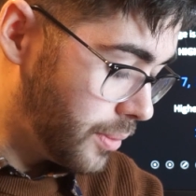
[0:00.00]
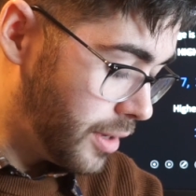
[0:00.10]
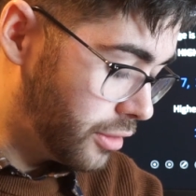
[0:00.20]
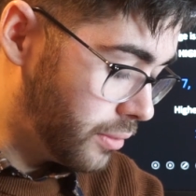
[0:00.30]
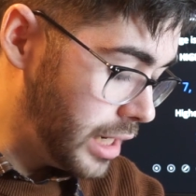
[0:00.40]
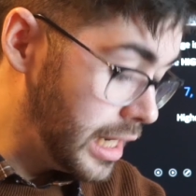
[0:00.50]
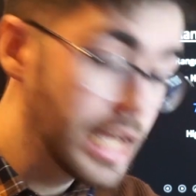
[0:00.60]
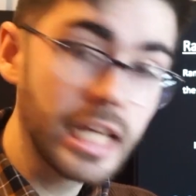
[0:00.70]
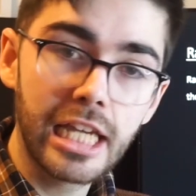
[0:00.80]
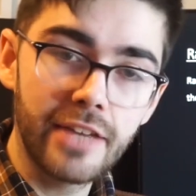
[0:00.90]
away 3
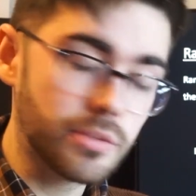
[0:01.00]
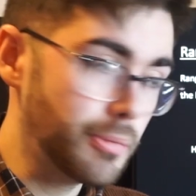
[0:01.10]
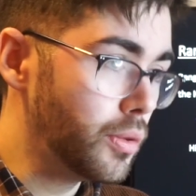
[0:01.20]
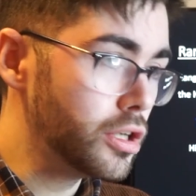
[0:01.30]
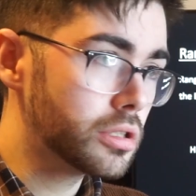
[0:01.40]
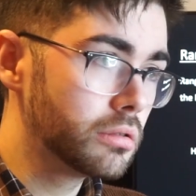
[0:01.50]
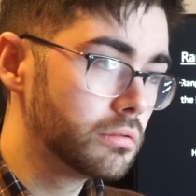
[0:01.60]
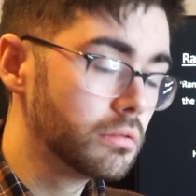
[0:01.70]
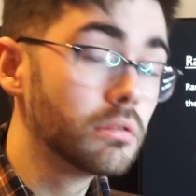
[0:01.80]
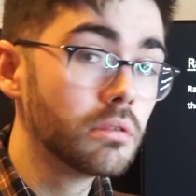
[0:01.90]
gives me what?
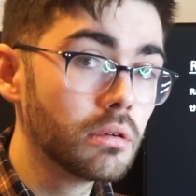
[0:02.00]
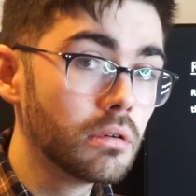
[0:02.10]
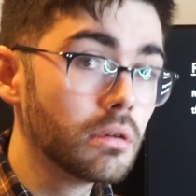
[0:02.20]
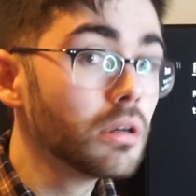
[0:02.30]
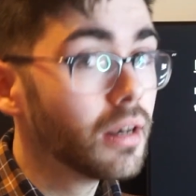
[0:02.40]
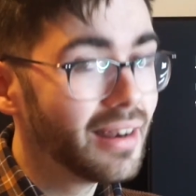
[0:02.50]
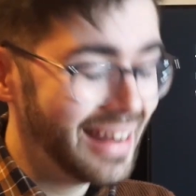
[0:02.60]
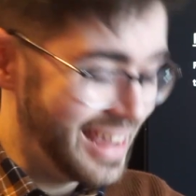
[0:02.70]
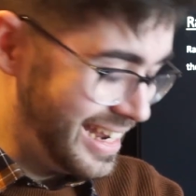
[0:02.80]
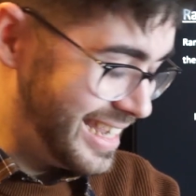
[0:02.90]

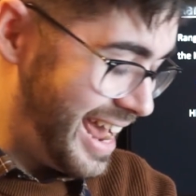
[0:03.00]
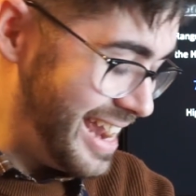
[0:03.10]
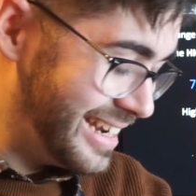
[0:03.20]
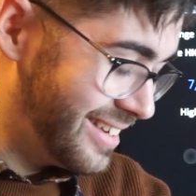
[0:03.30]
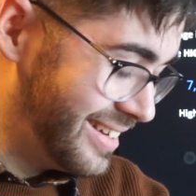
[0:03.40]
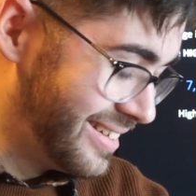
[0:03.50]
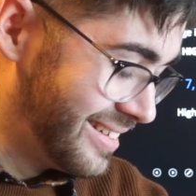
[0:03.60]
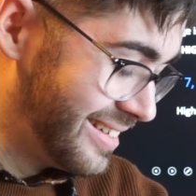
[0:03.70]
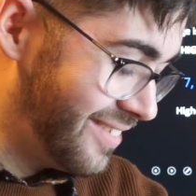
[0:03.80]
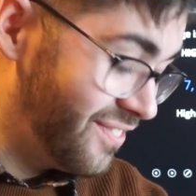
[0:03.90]
It's 8.
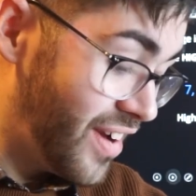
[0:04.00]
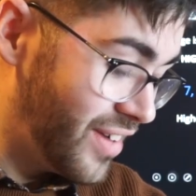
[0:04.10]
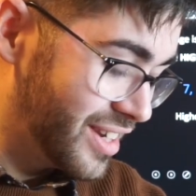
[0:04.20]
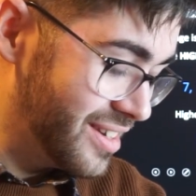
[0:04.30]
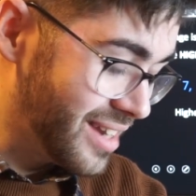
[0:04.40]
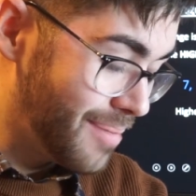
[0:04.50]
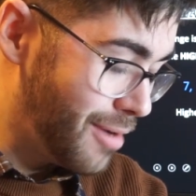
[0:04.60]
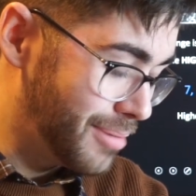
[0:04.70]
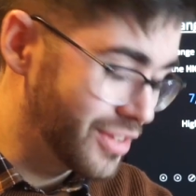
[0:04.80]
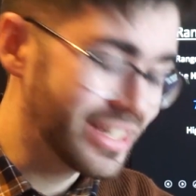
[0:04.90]
Very good, I'm
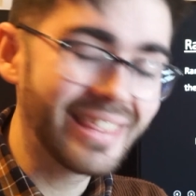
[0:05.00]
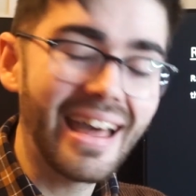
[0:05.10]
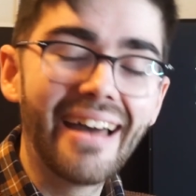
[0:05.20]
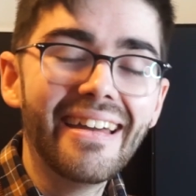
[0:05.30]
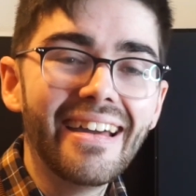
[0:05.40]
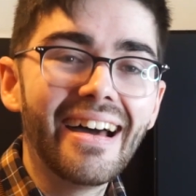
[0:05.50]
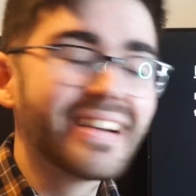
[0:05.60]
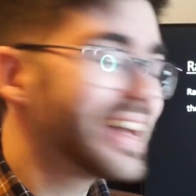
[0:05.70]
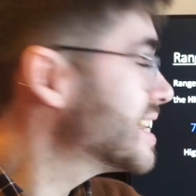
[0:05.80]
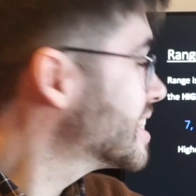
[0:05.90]
hoping you said that. Okay,